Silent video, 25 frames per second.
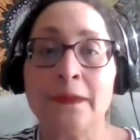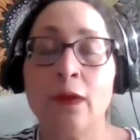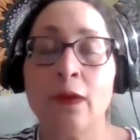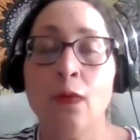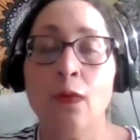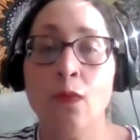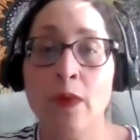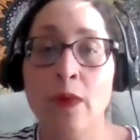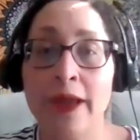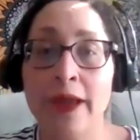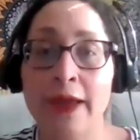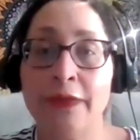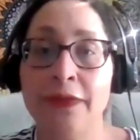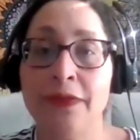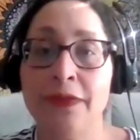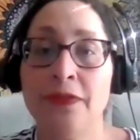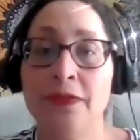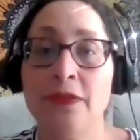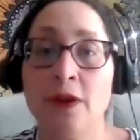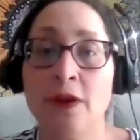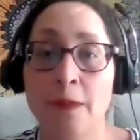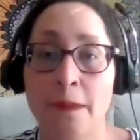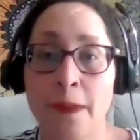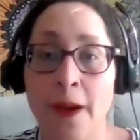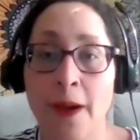with
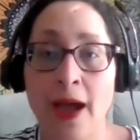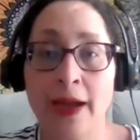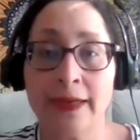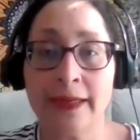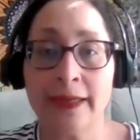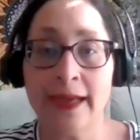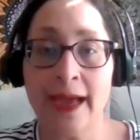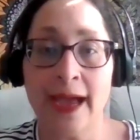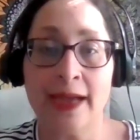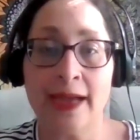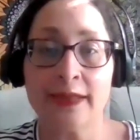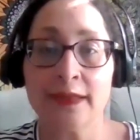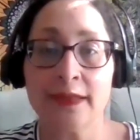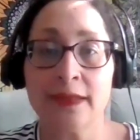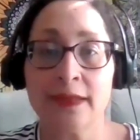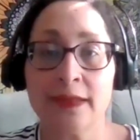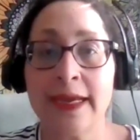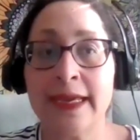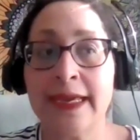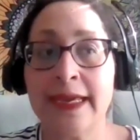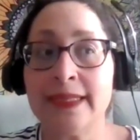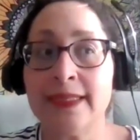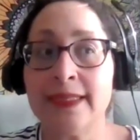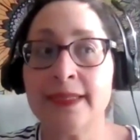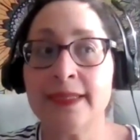their podcast.
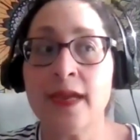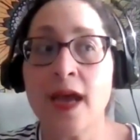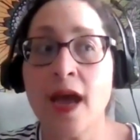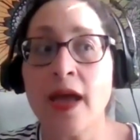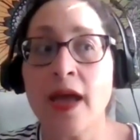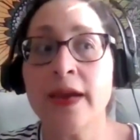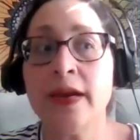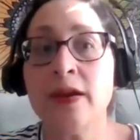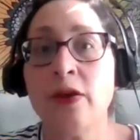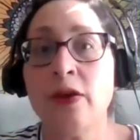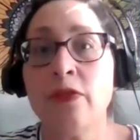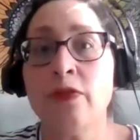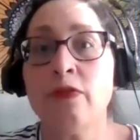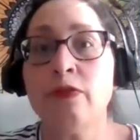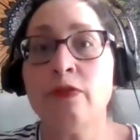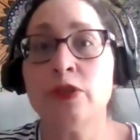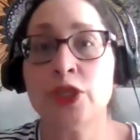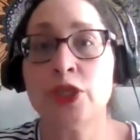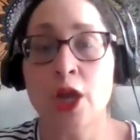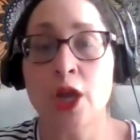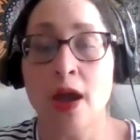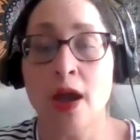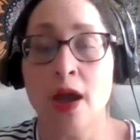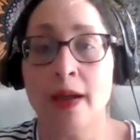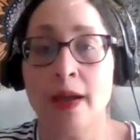Like it's not another
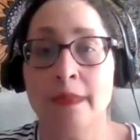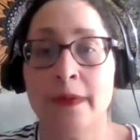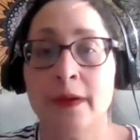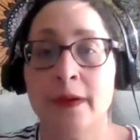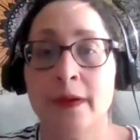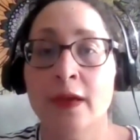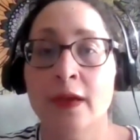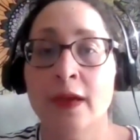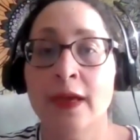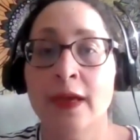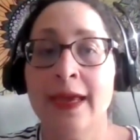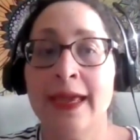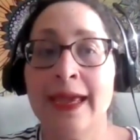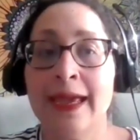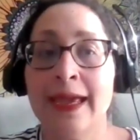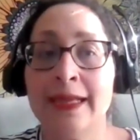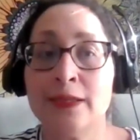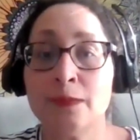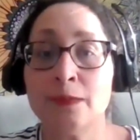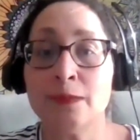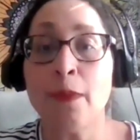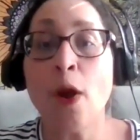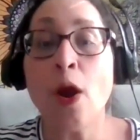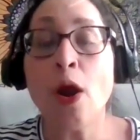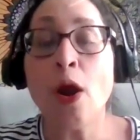job. It's
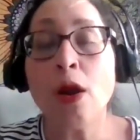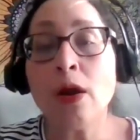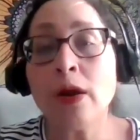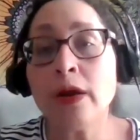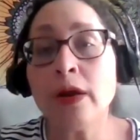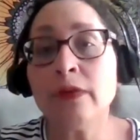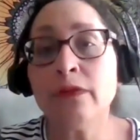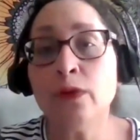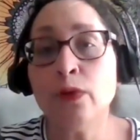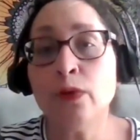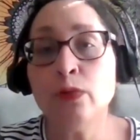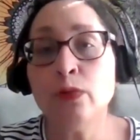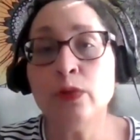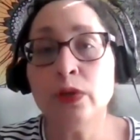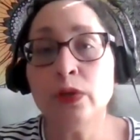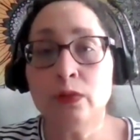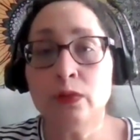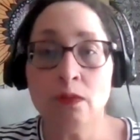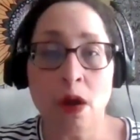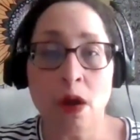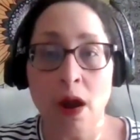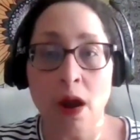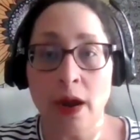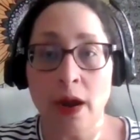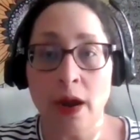part of who you
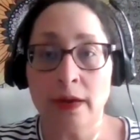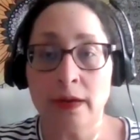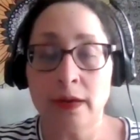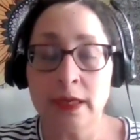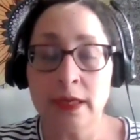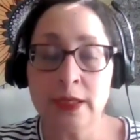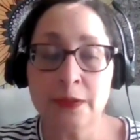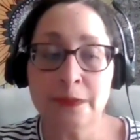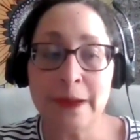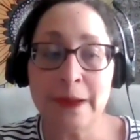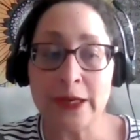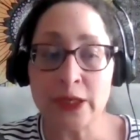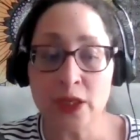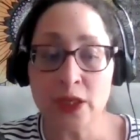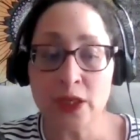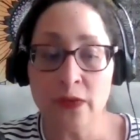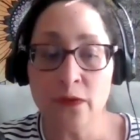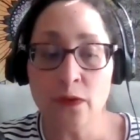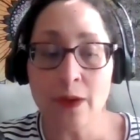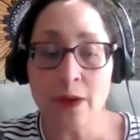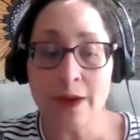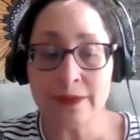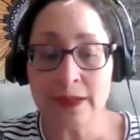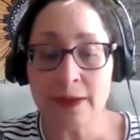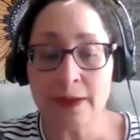are, especially if
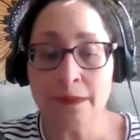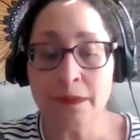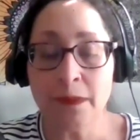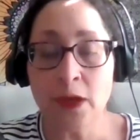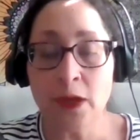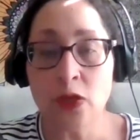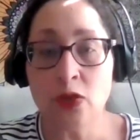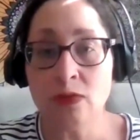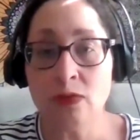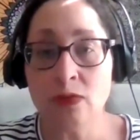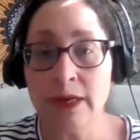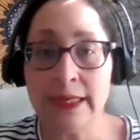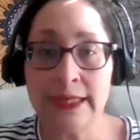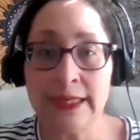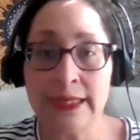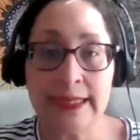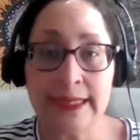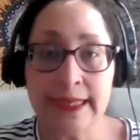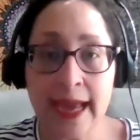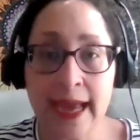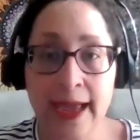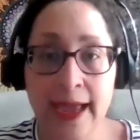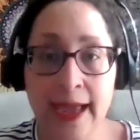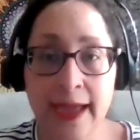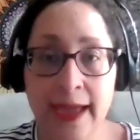you have something you need to
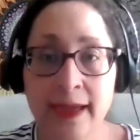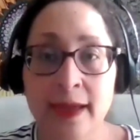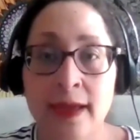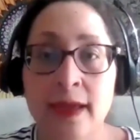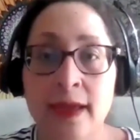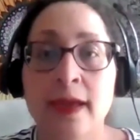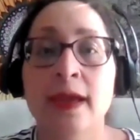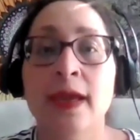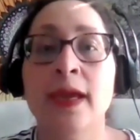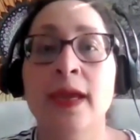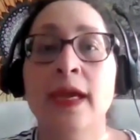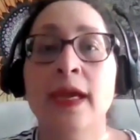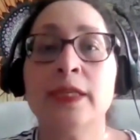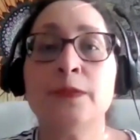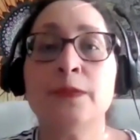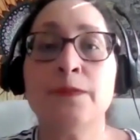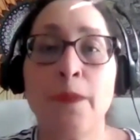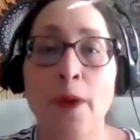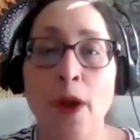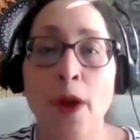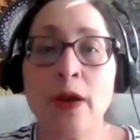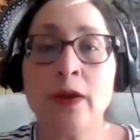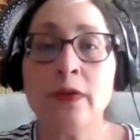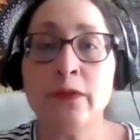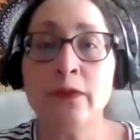say. It's
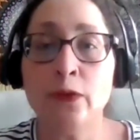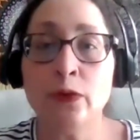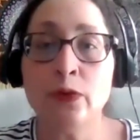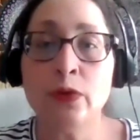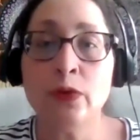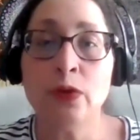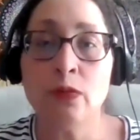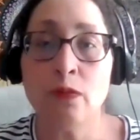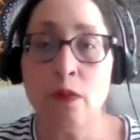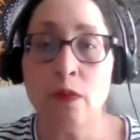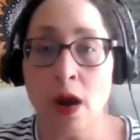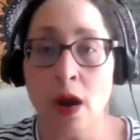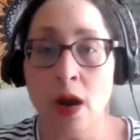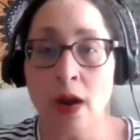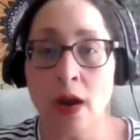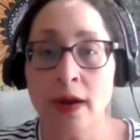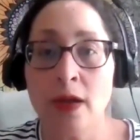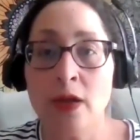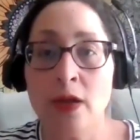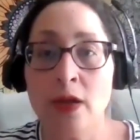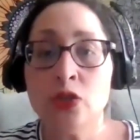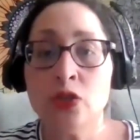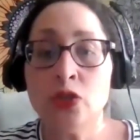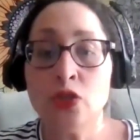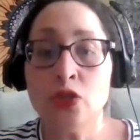part of who you are.
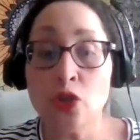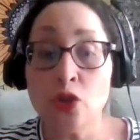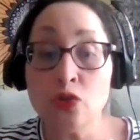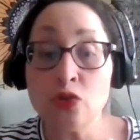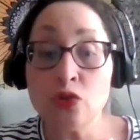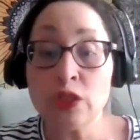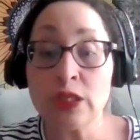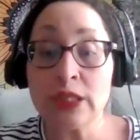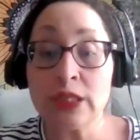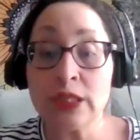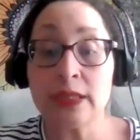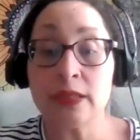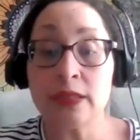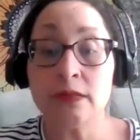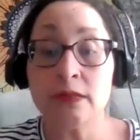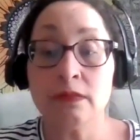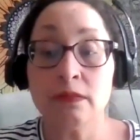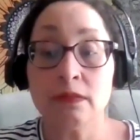So you just